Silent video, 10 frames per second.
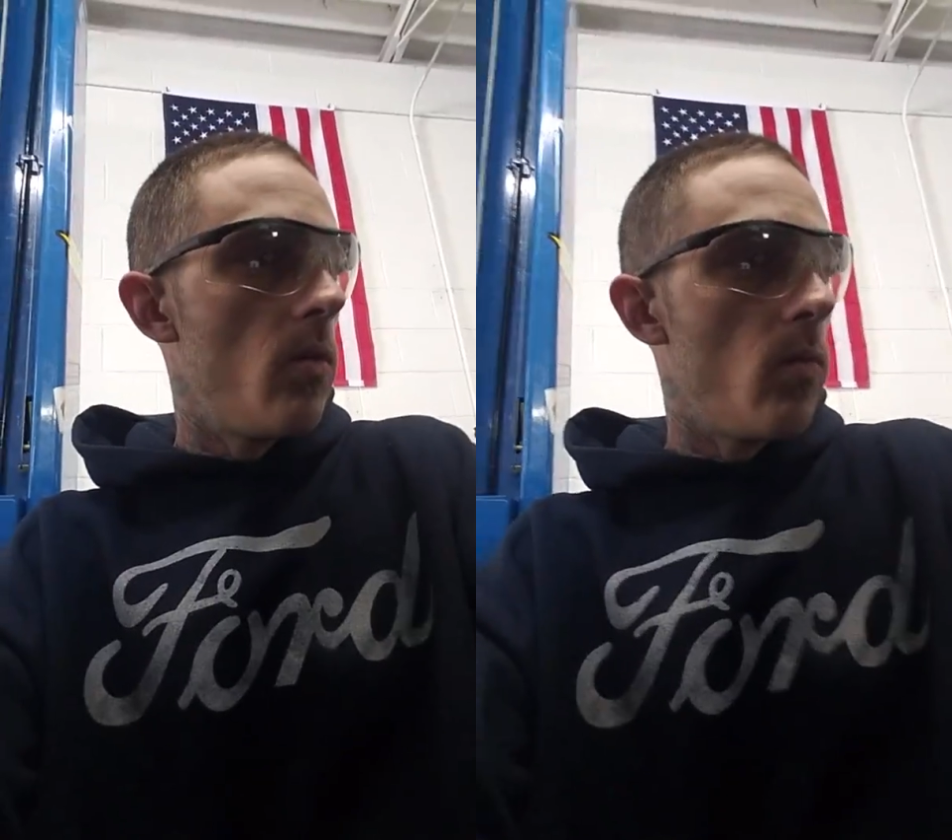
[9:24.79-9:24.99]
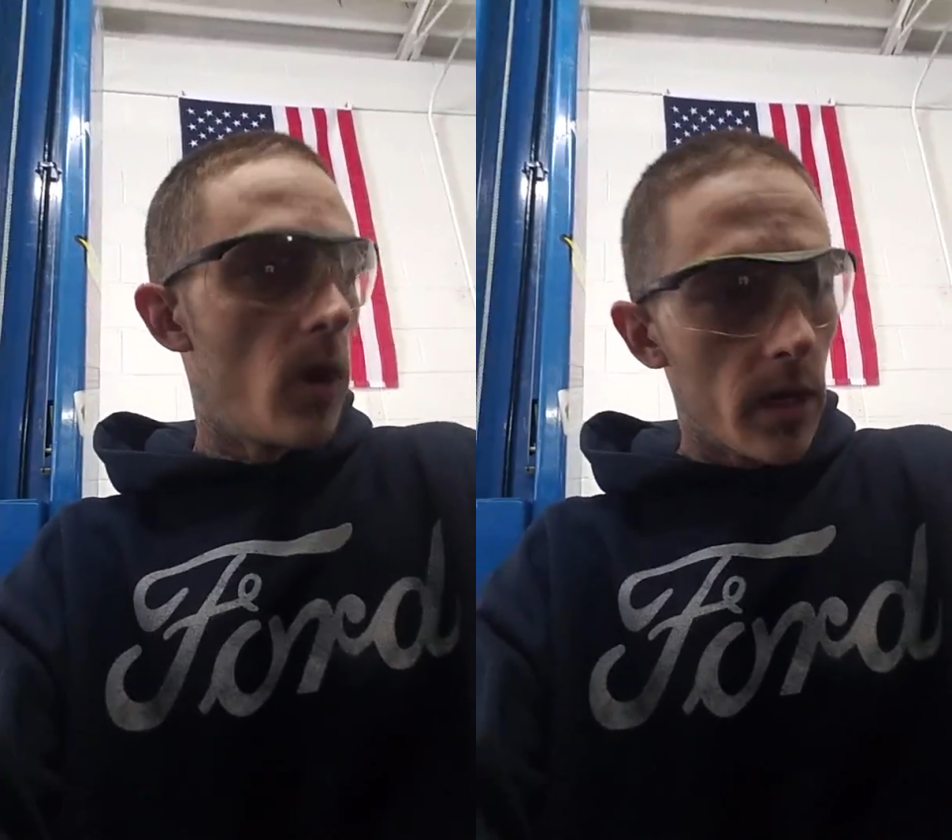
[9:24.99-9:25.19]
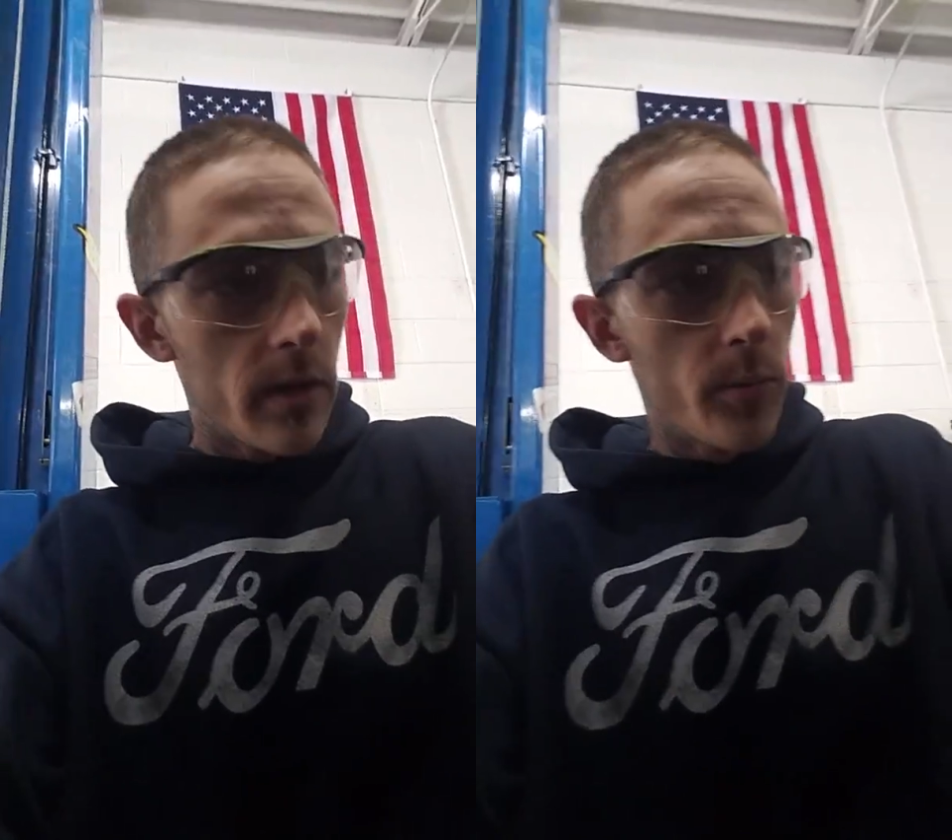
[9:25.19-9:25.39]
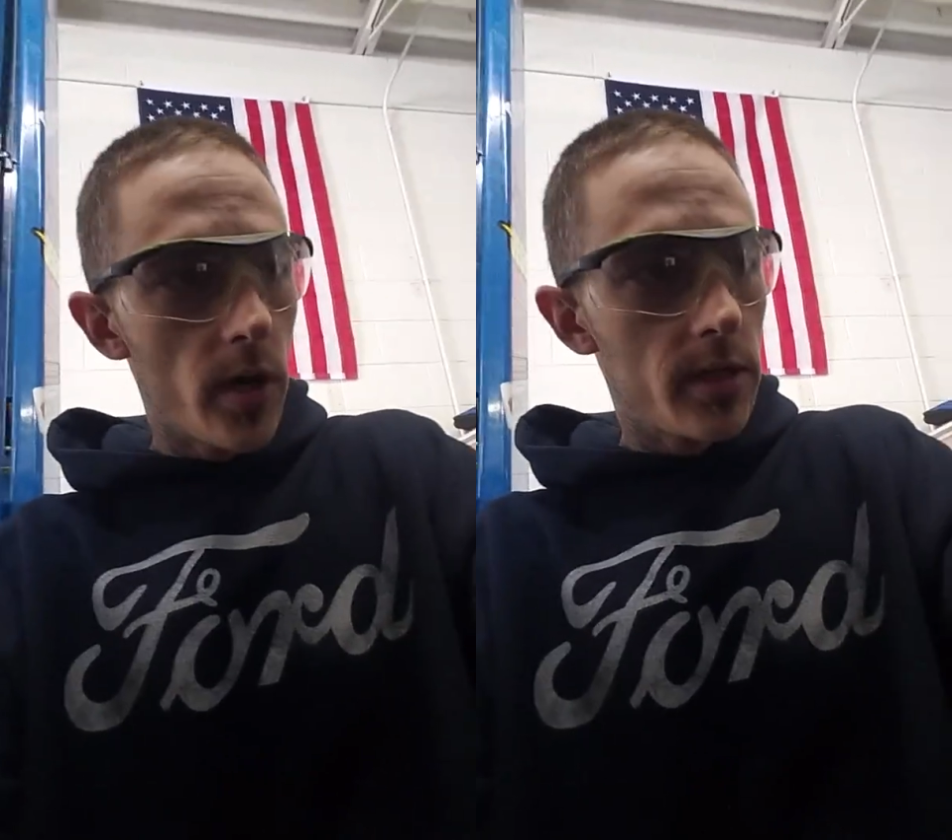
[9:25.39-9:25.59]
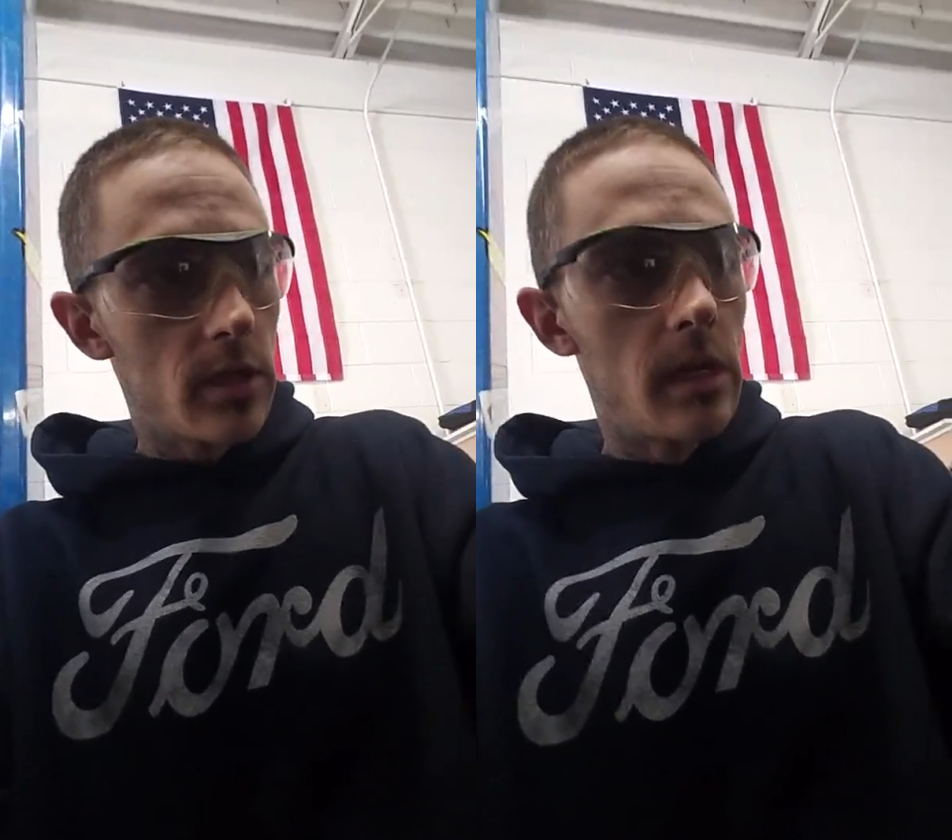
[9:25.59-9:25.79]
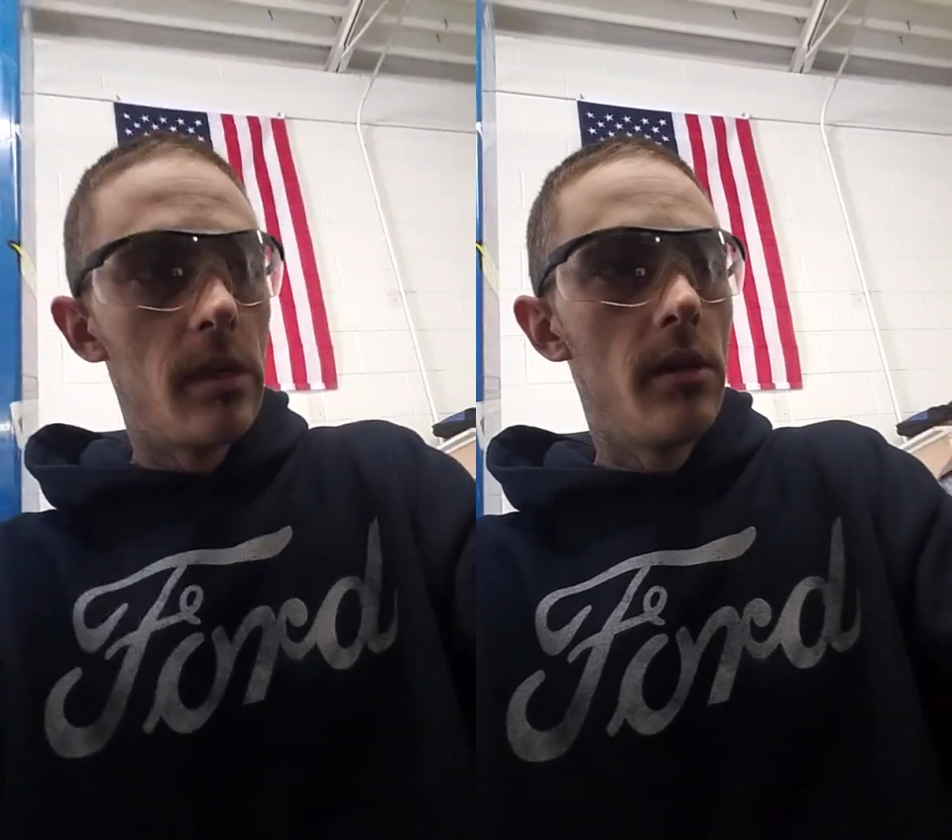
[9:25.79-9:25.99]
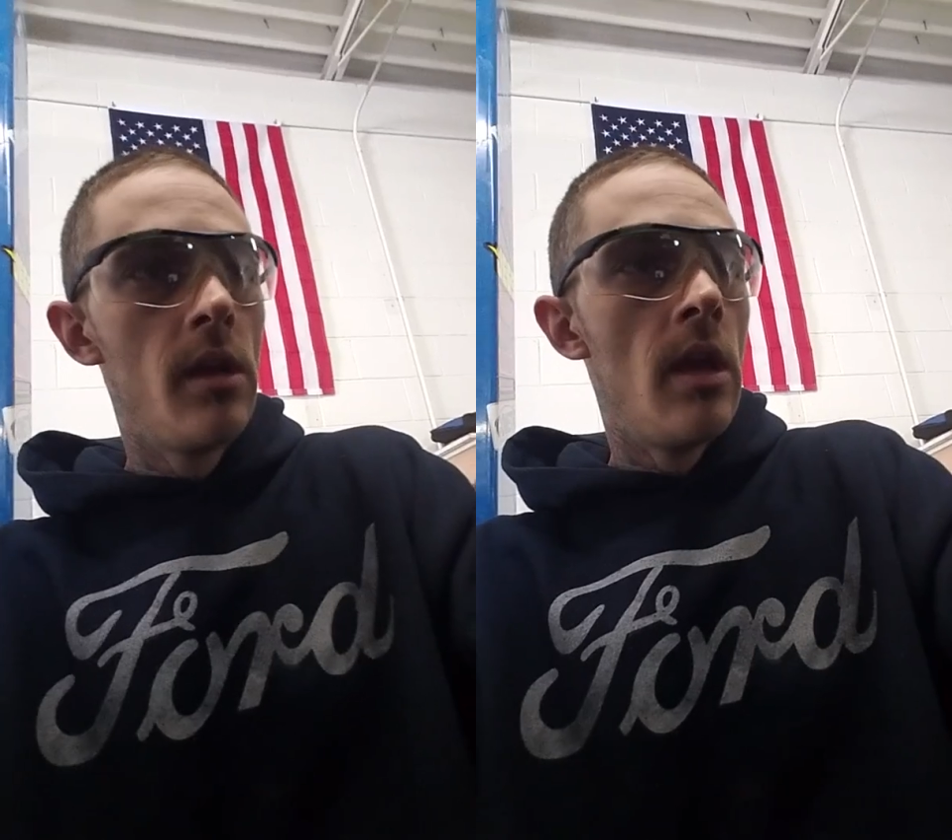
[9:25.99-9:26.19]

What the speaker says: what compression.